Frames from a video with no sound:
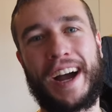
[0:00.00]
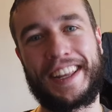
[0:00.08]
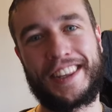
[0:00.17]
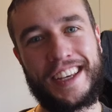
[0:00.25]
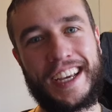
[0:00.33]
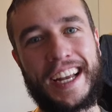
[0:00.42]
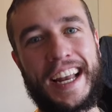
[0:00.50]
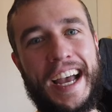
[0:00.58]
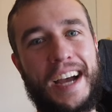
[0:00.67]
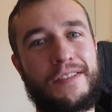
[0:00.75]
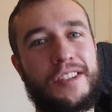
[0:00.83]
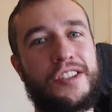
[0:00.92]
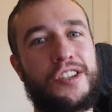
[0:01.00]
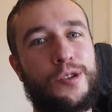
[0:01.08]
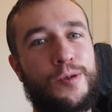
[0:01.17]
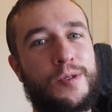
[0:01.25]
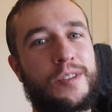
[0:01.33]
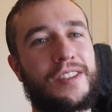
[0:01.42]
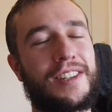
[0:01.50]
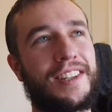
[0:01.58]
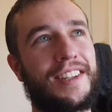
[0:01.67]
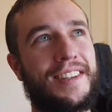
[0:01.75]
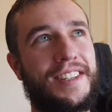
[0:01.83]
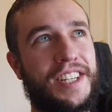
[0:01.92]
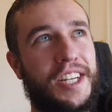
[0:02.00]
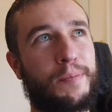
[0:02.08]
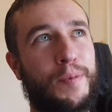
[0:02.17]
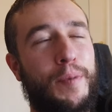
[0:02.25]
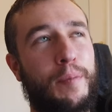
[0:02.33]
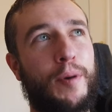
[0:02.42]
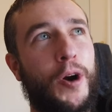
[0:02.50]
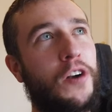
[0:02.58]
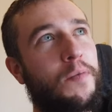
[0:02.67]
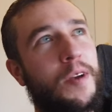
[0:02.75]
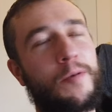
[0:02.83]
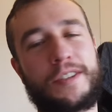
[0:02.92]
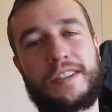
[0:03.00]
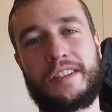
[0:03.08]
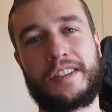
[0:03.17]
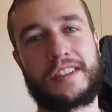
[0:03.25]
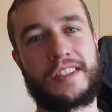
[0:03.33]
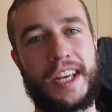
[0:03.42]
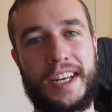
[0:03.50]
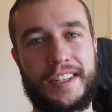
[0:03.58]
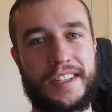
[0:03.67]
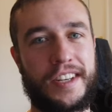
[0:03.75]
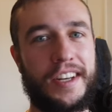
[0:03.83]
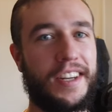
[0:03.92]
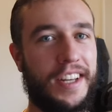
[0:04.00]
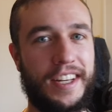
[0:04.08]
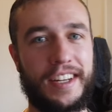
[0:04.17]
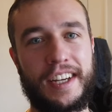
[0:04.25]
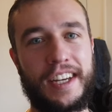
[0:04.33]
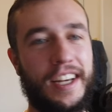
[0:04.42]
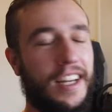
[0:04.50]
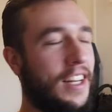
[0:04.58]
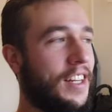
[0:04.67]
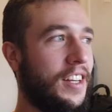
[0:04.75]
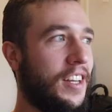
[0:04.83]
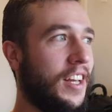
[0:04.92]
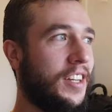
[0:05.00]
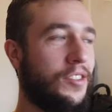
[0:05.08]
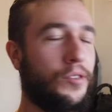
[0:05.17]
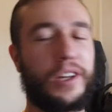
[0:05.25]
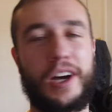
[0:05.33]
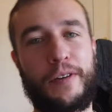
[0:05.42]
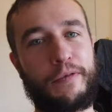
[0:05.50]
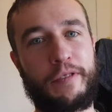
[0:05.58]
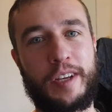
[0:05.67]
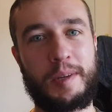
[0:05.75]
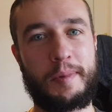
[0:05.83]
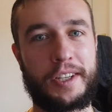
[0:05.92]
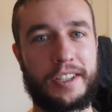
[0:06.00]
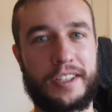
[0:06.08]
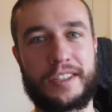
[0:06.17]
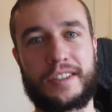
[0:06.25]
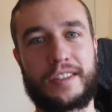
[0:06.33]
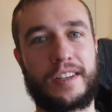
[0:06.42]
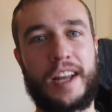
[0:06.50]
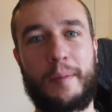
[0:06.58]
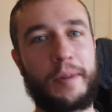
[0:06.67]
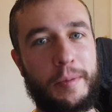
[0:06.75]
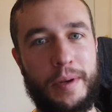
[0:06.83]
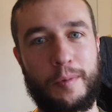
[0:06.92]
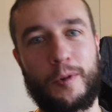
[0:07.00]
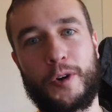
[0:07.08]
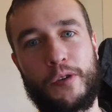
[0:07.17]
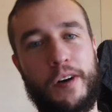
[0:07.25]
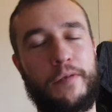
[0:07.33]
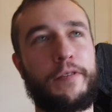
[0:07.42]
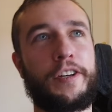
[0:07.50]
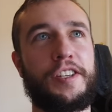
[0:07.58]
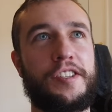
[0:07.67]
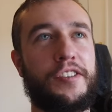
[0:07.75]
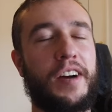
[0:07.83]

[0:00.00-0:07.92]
I think I'd have to choose the Jeep, but part of me wants to just say send it and do the Humvee because not many people own Humvees.